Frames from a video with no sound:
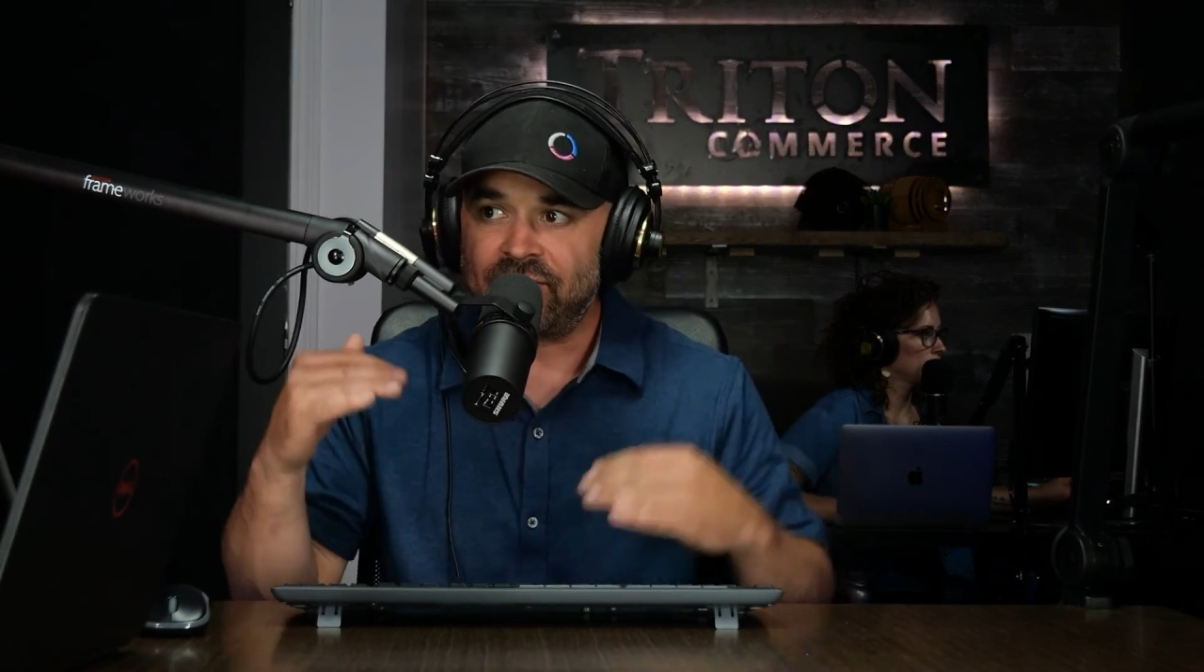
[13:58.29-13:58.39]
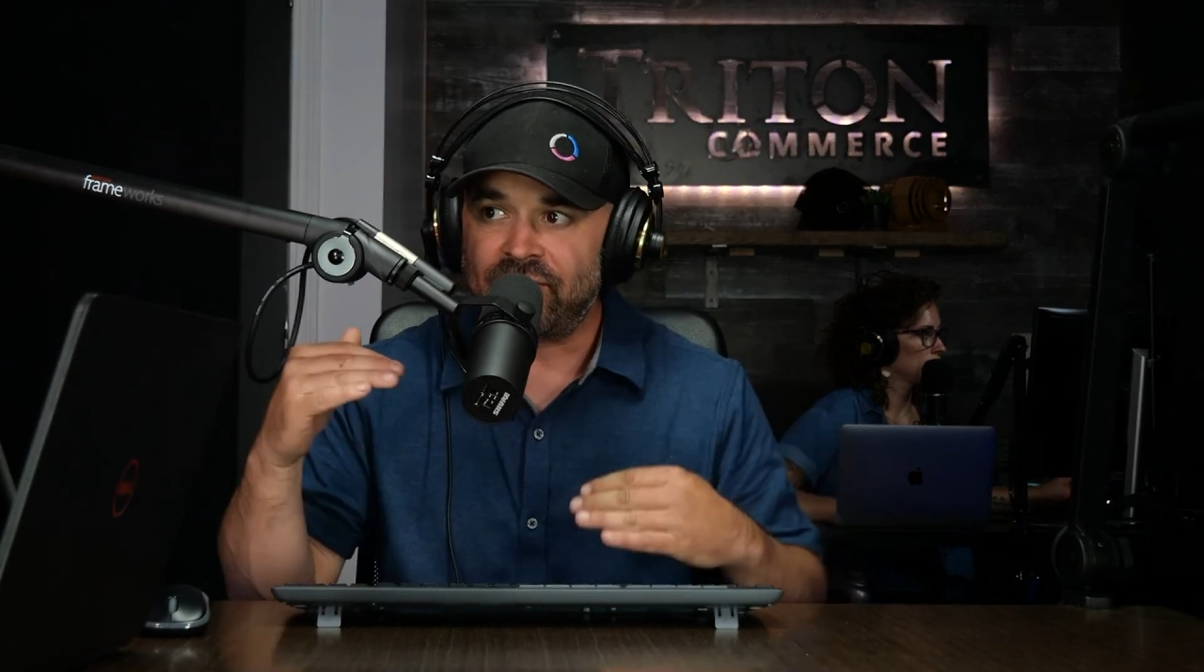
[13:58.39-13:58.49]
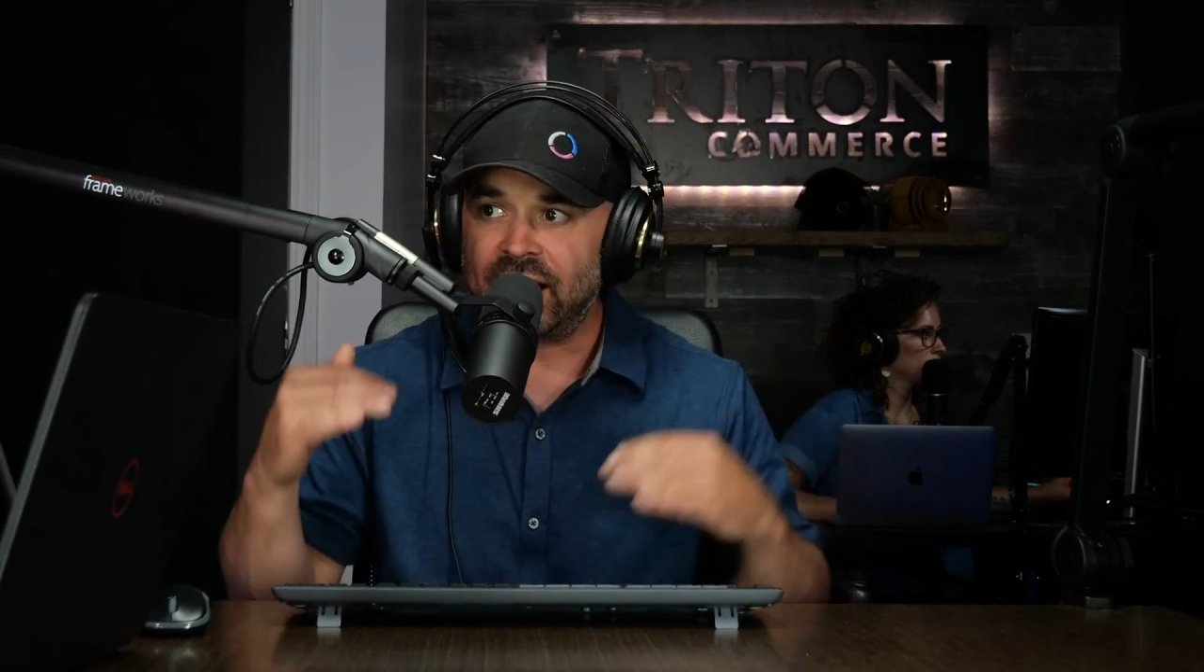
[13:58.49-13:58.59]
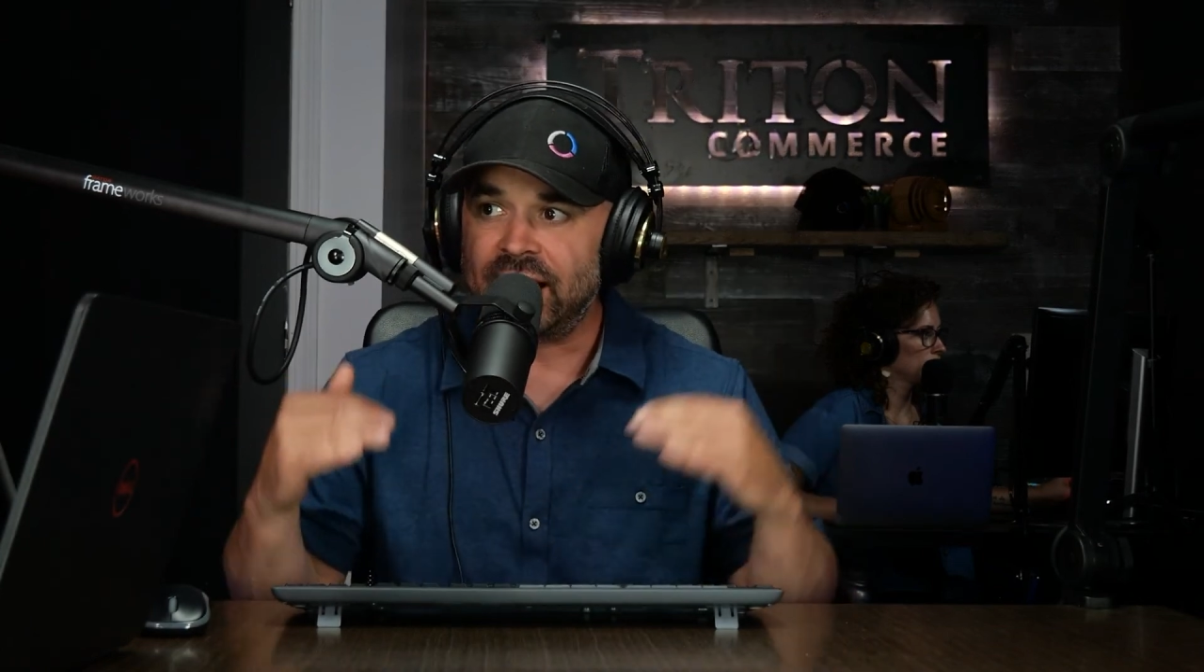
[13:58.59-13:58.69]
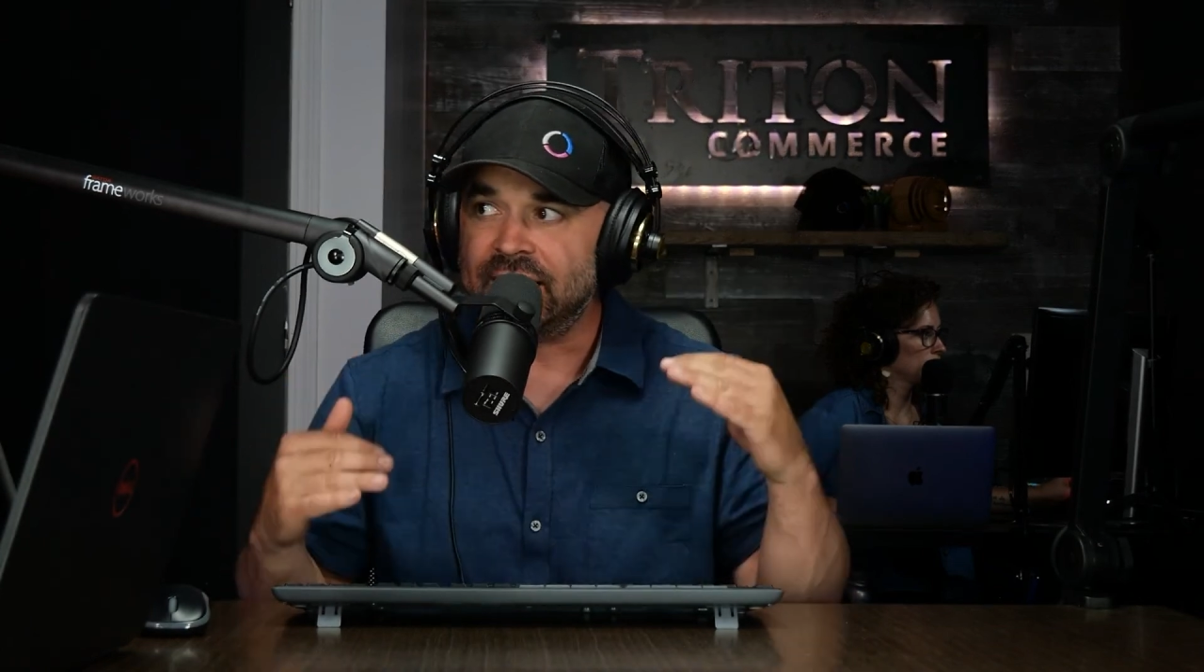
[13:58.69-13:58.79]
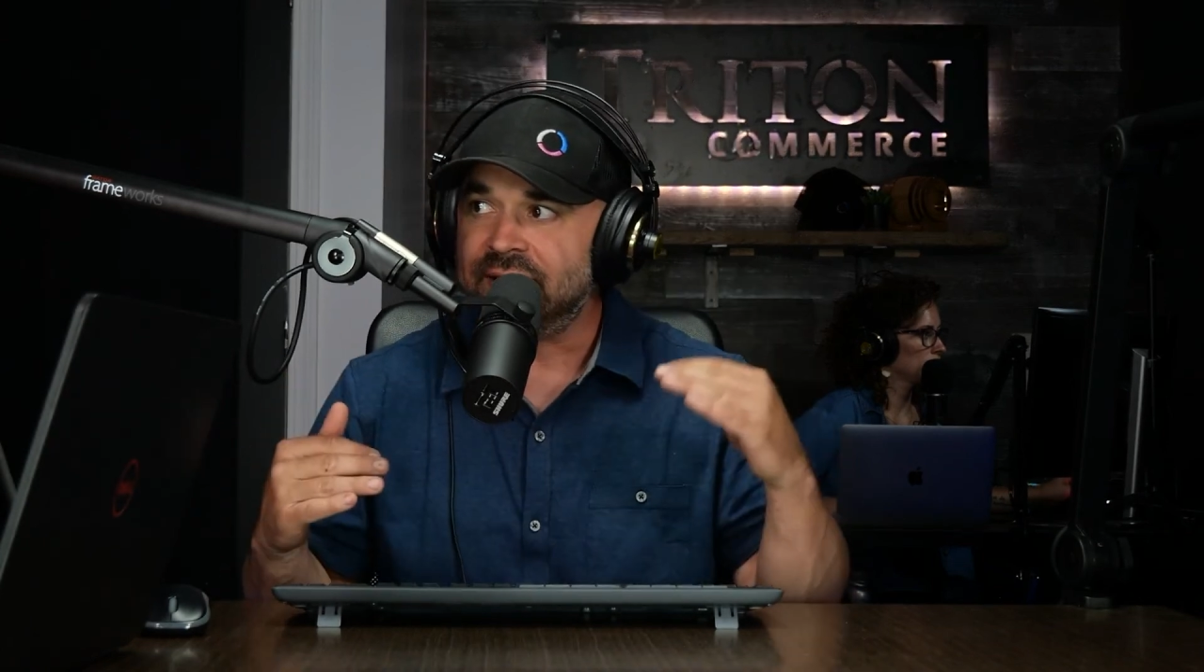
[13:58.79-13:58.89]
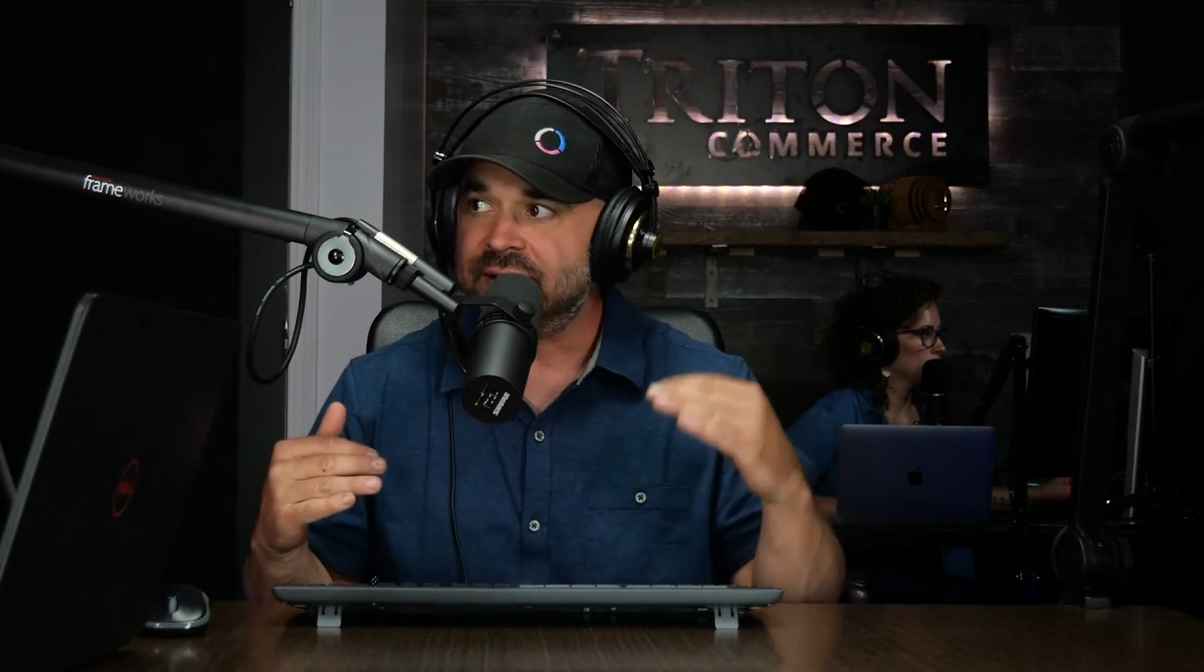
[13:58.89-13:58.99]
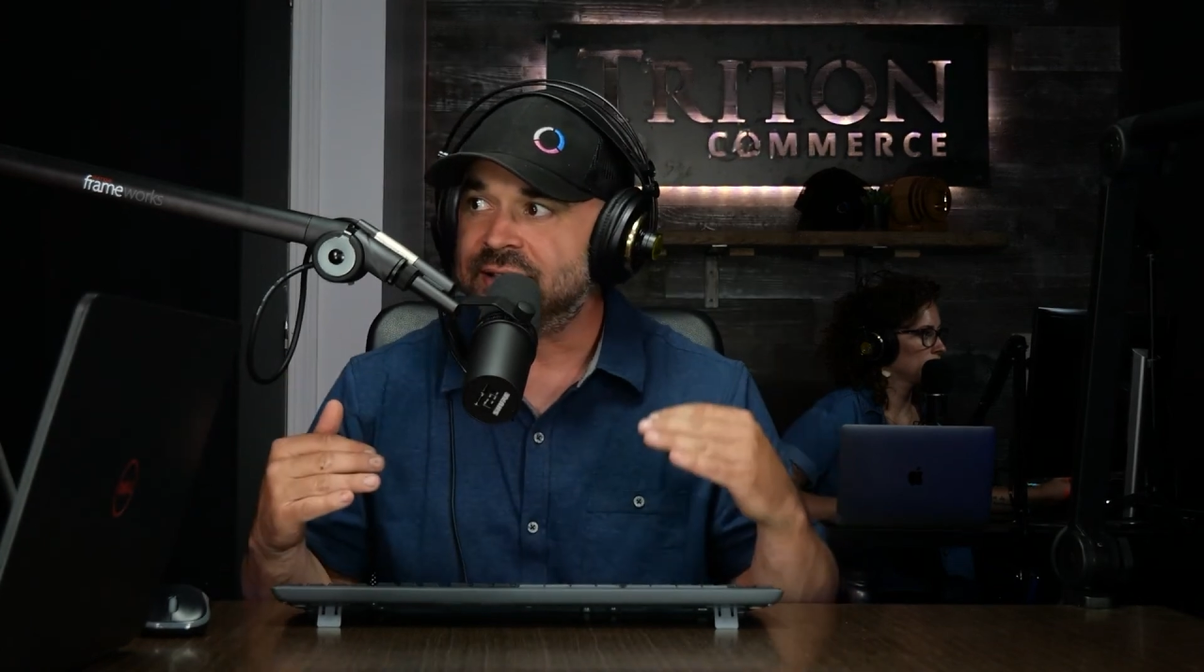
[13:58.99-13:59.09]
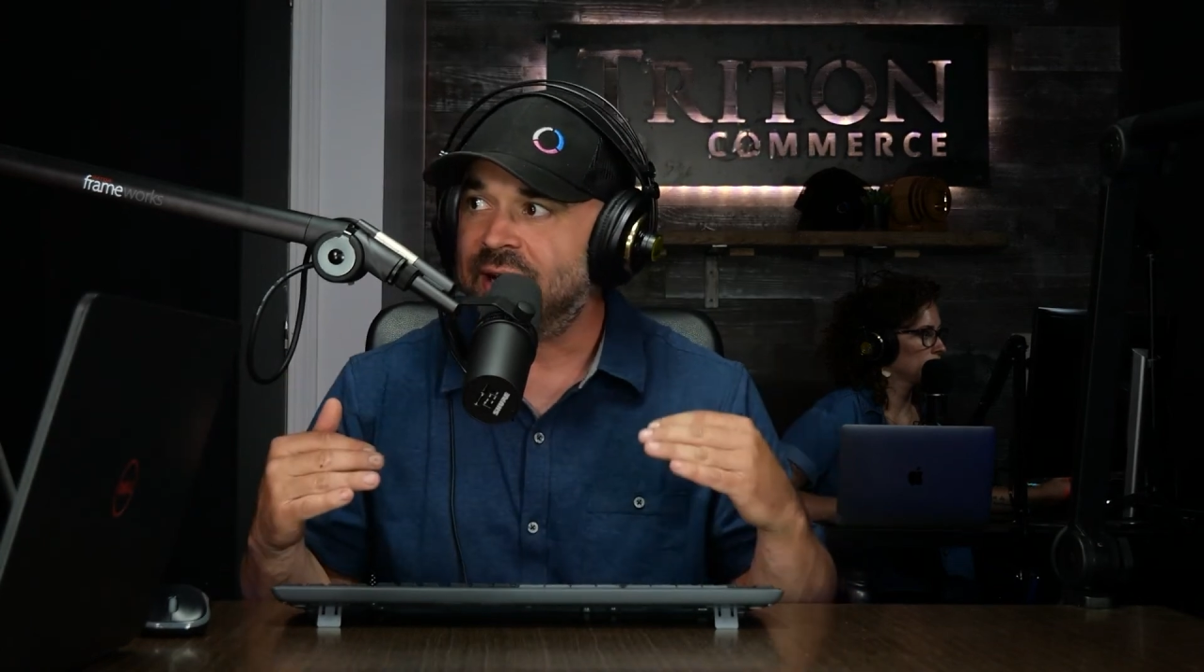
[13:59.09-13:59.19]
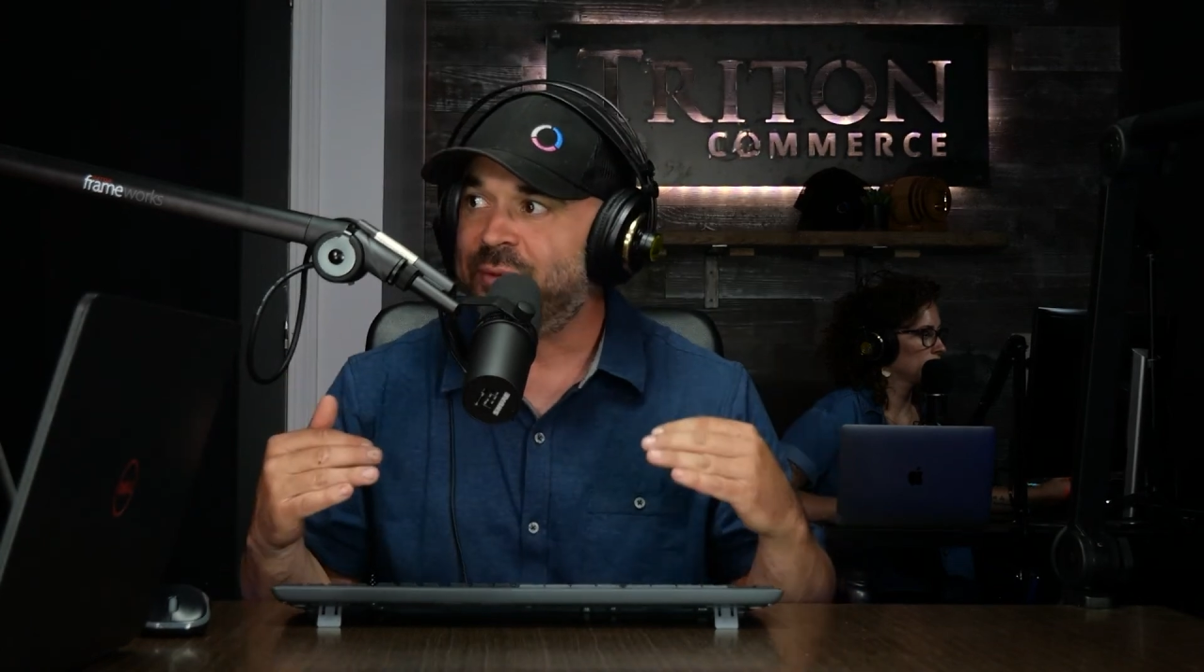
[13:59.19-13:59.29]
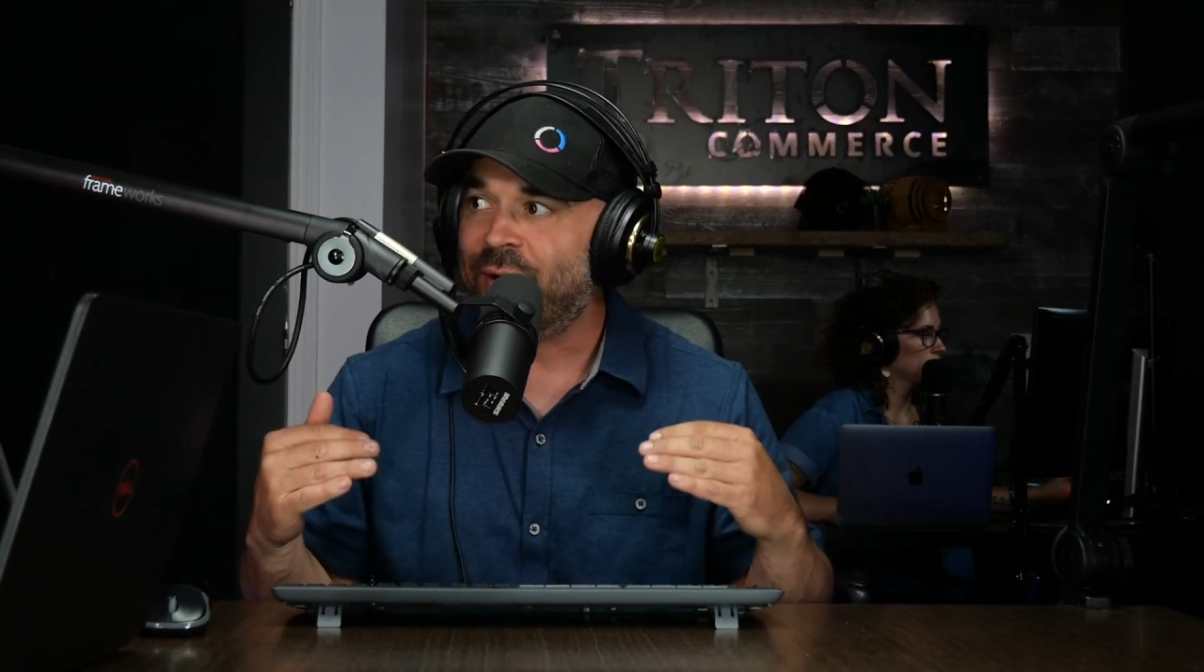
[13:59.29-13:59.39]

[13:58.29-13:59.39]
find the stump